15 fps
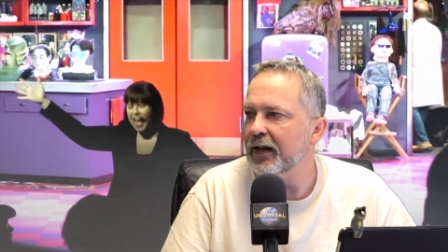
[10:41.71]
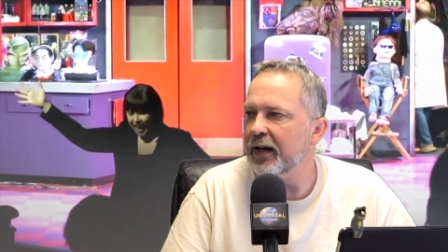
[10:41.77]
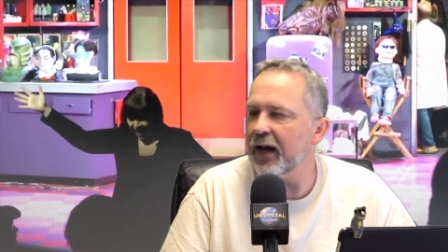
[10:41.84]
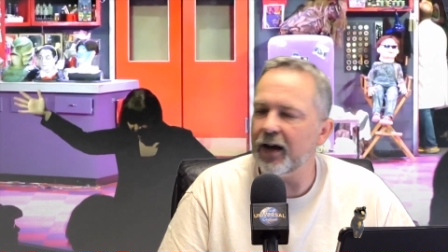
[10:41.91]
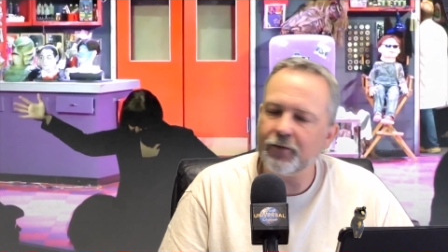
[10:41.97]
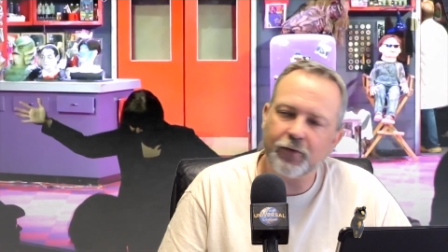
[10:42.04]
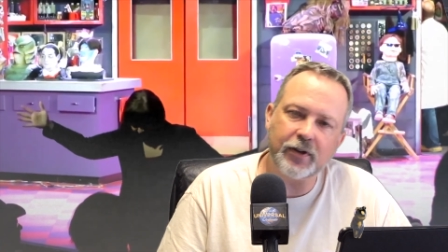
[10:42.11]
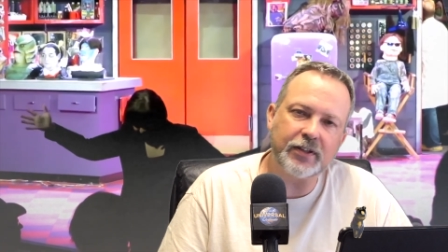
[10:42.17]

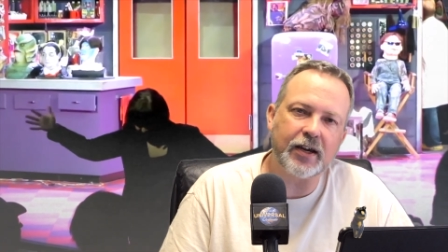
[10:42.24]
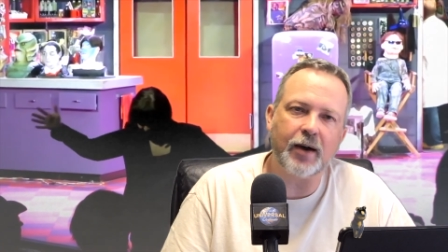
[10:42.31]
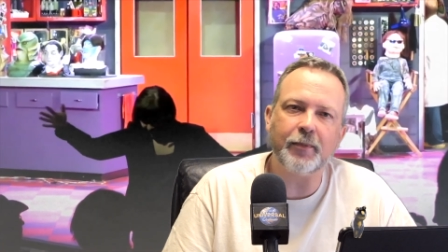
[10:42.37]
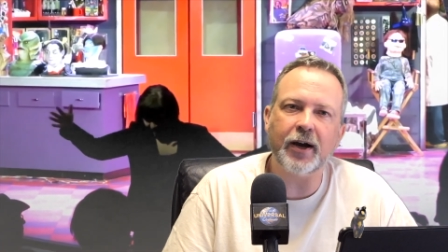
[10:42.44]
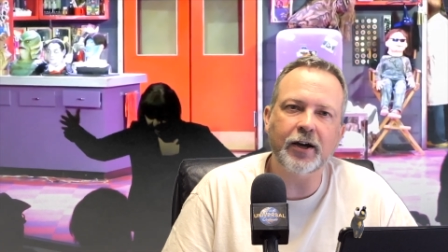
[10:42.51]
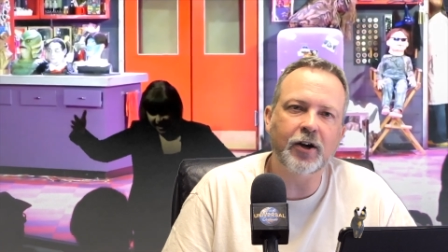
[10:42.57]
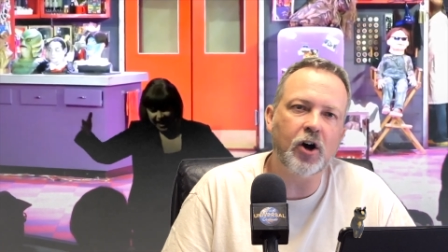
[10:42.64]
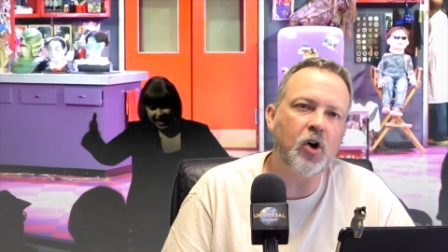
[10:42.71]
every time
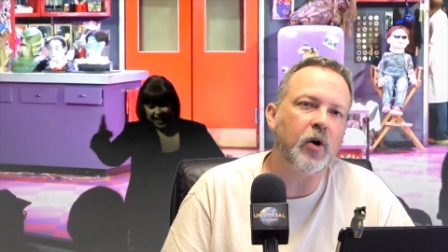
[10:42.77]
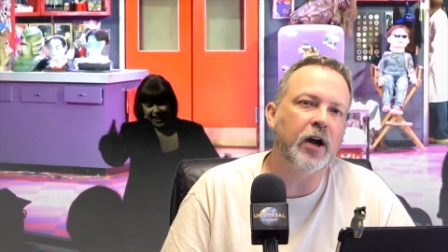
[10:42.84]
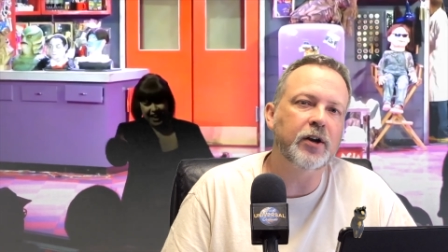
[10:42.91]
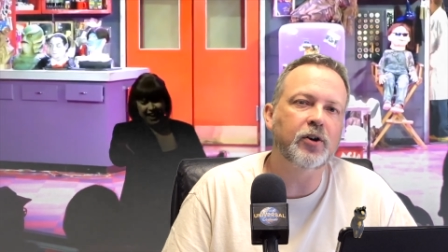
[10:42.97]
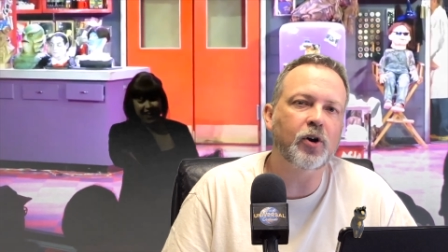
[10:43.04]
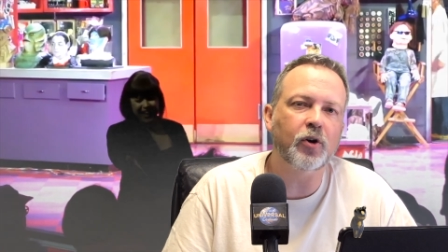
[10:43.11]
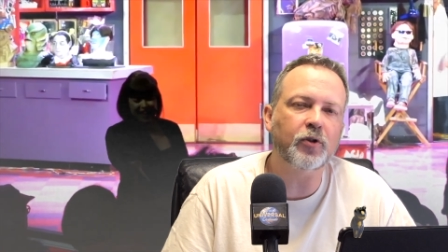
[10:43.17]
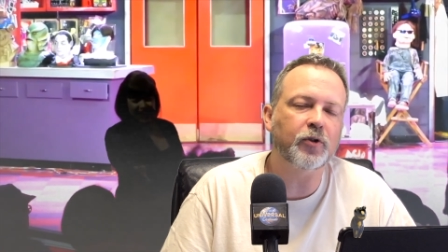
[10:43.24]
I go, I
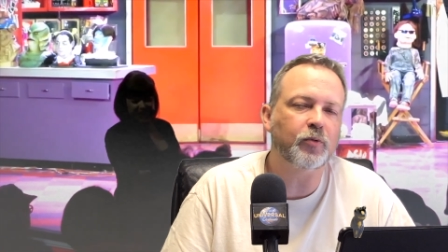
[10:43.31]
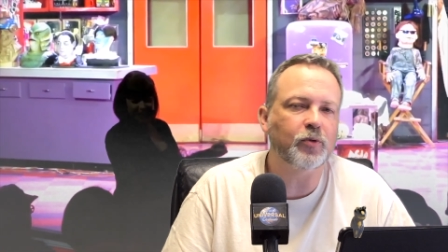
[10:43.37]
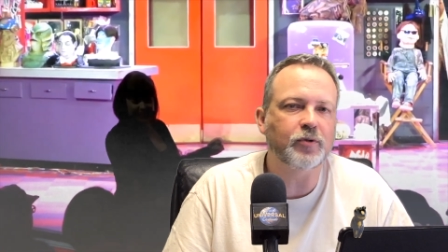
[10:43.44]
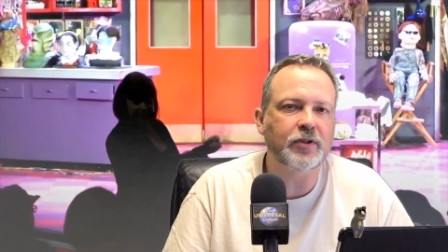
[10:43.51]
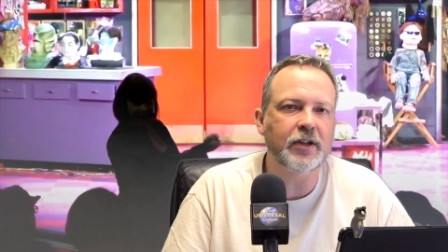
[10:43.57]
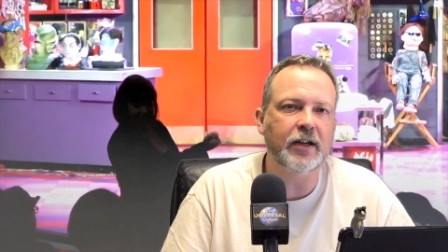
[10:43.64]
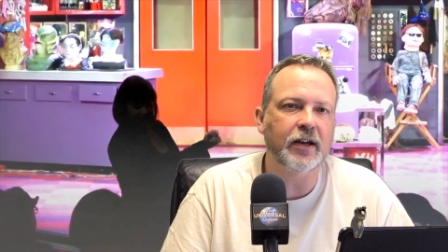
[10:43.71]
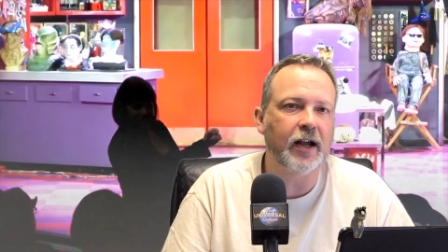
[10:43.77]
know the
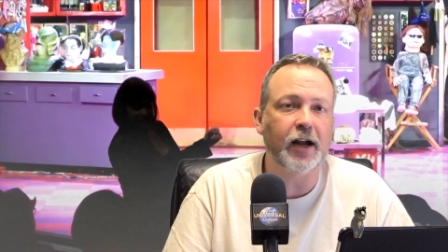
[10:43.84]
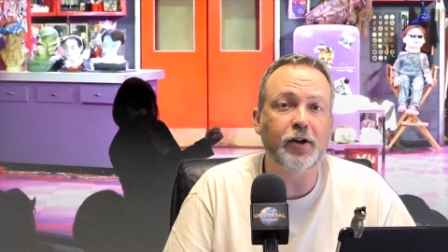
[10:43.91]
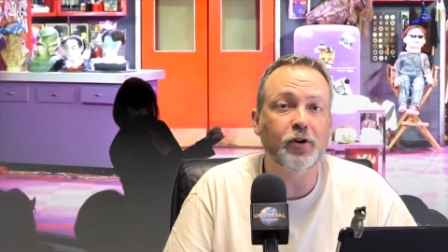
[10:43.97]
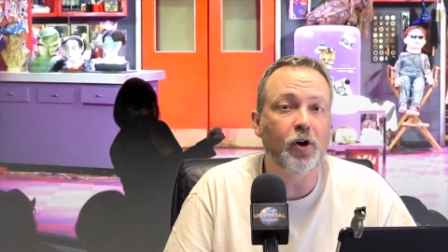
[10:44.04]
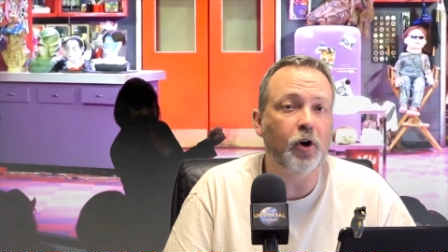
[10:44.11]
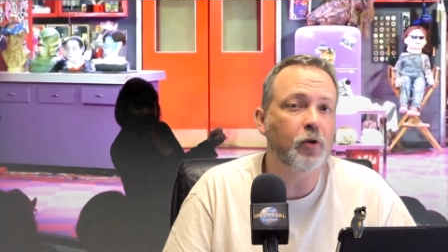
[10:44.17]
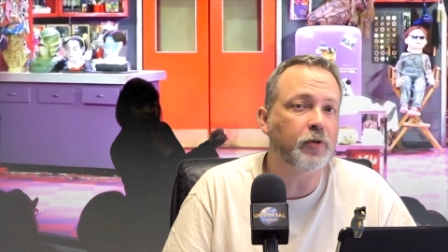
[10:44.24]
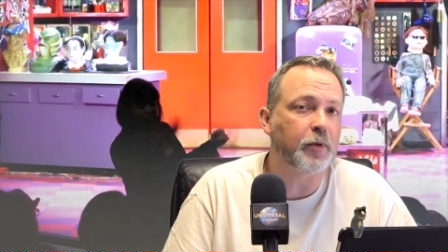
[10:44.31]
routine. I
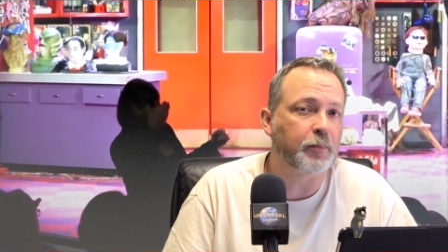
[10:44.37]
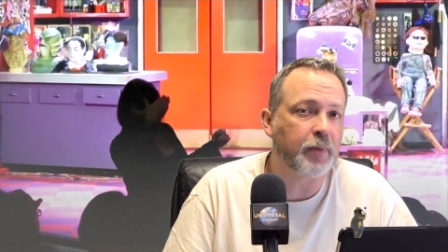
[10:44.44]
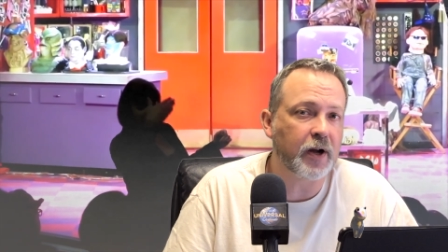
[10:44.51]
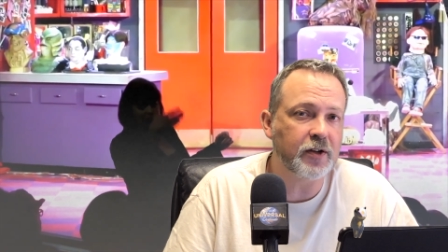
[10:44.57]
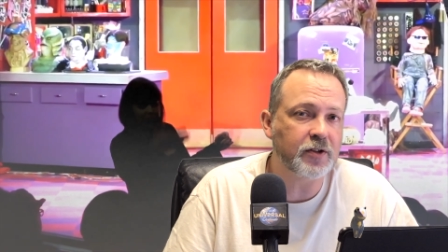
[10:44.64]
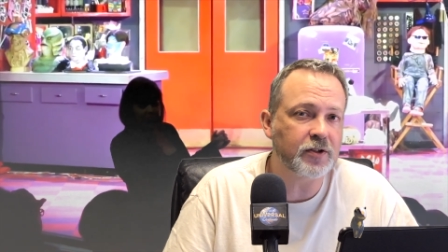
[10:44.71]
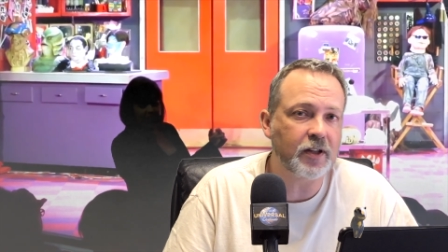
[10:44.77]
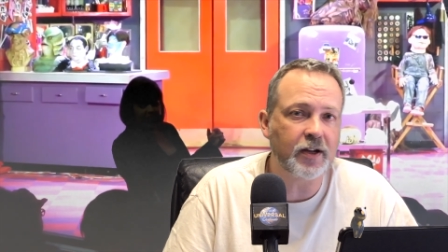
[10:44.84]
know the
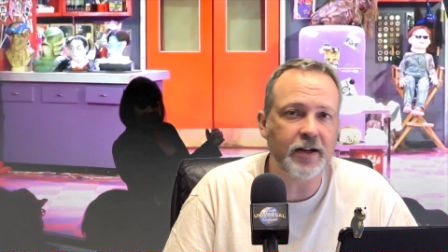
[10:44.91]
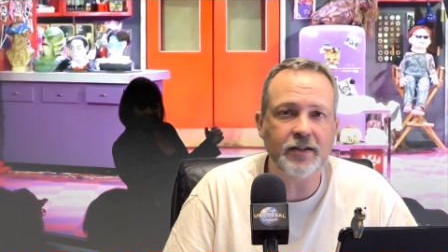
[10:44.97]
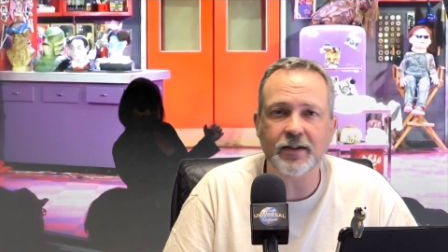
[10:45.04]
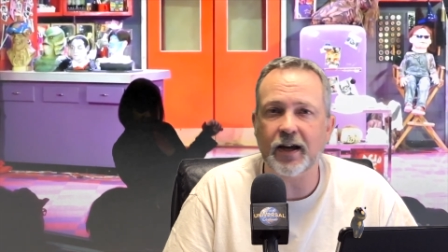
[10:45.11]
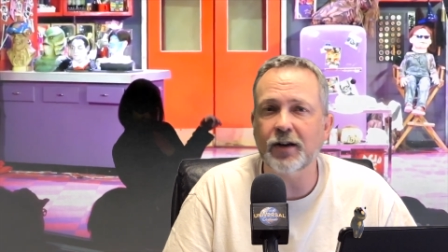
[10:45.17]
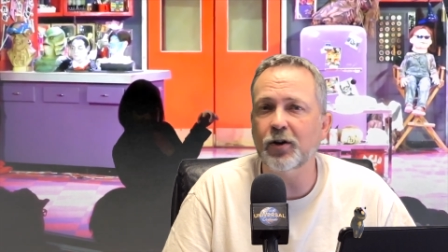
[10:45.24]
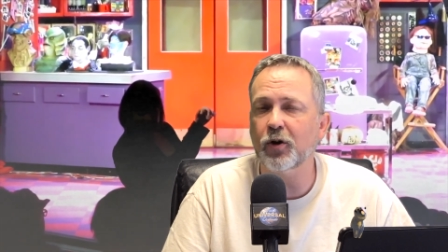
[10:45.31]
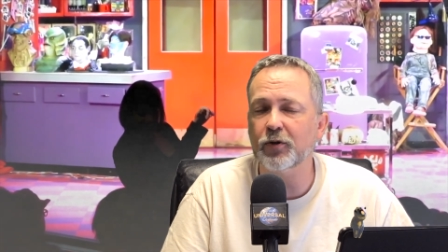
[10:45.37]
punchlines.
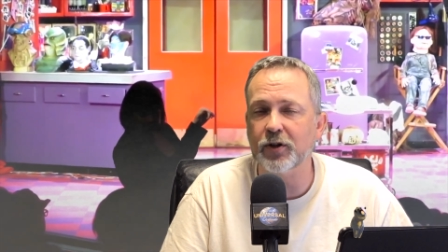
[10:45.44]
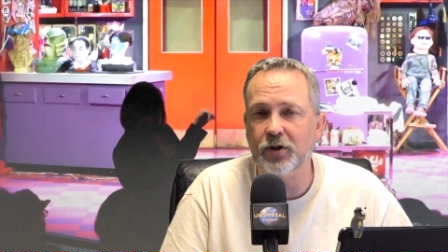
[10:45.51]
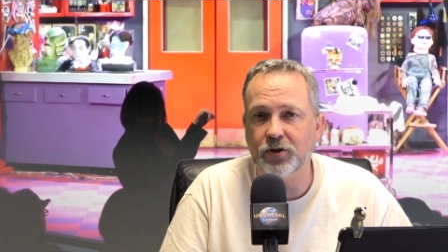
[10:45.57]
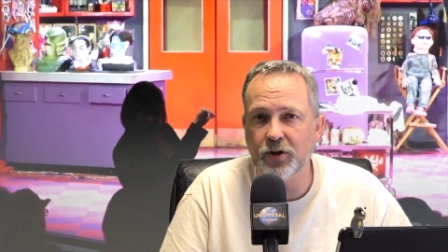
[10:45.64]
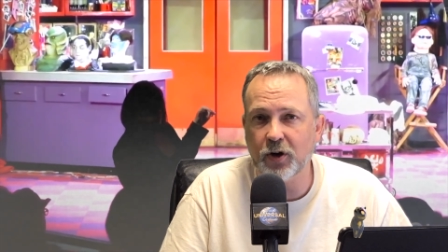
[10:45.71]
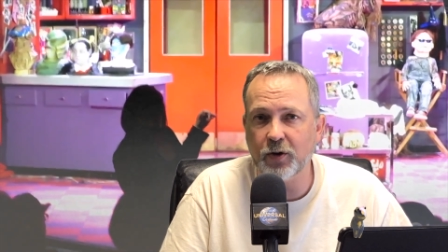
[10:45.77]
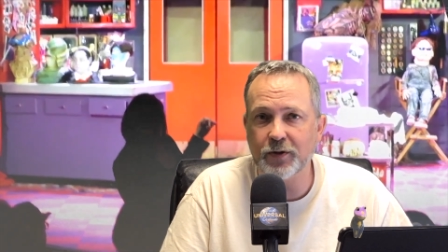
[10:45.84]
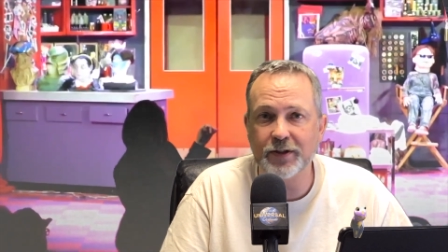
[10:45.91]
I know the
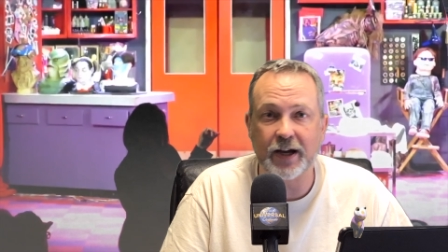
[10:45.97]
jokes.